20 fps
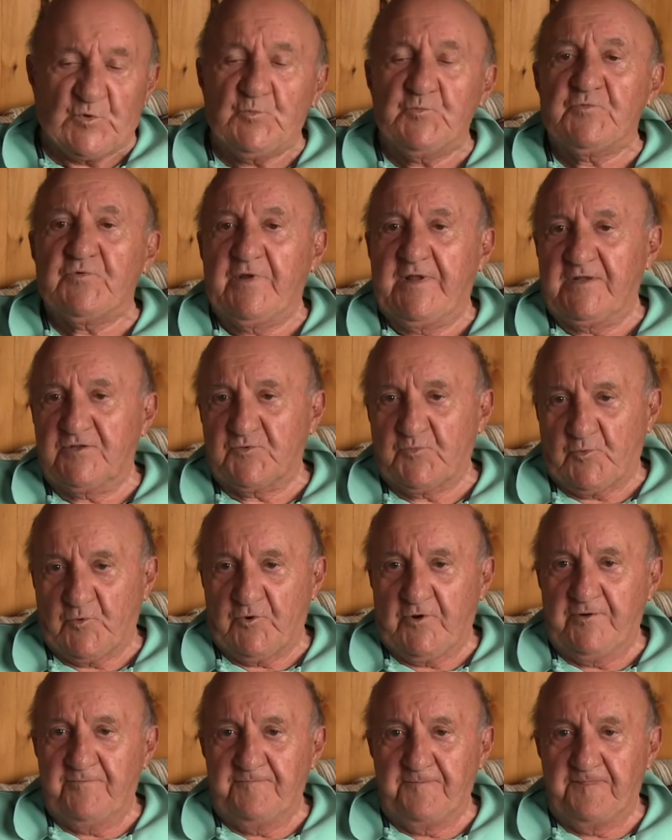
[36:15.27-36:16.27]
troop
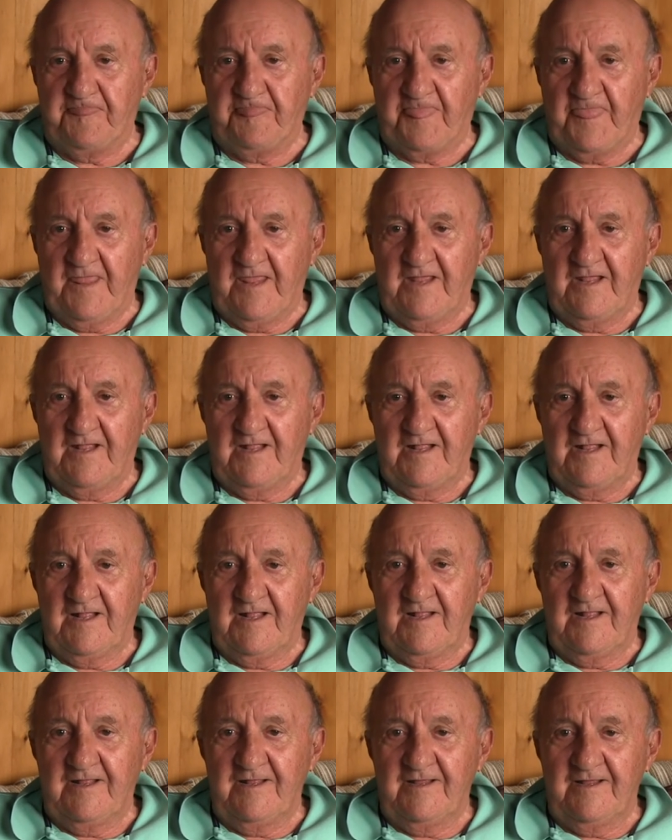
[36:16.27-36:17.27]
transport,
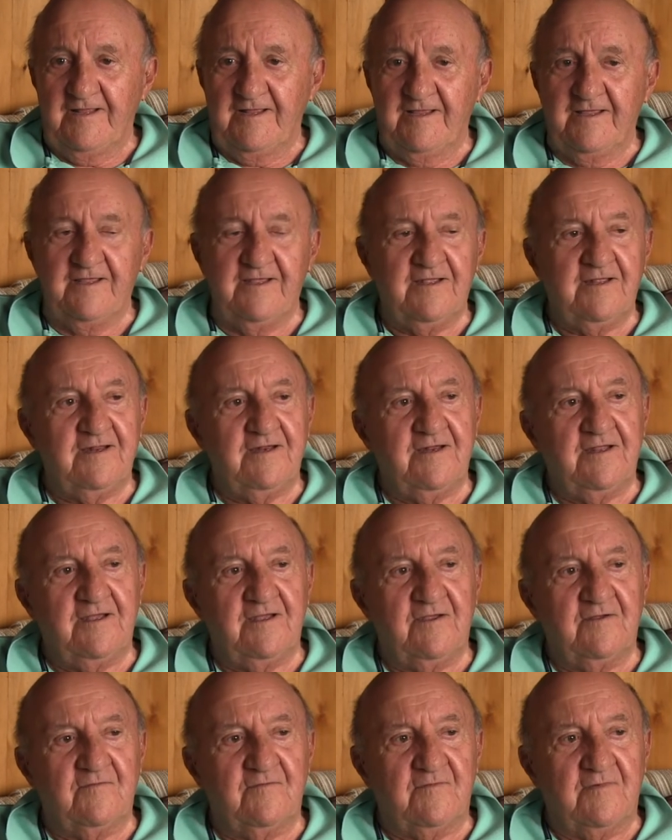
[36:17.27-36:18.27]
and
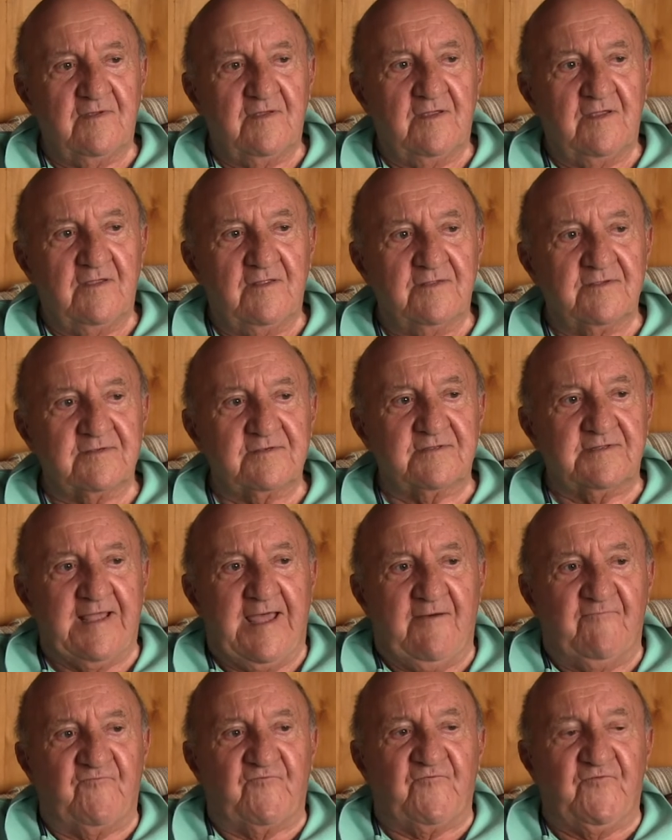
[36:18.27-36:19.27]
uh, the
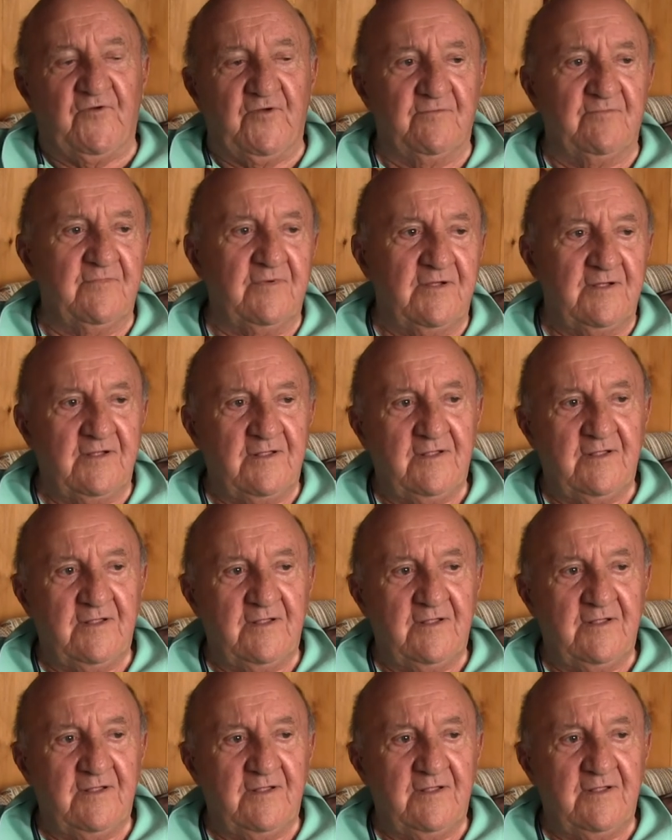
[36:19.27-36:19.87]
stop from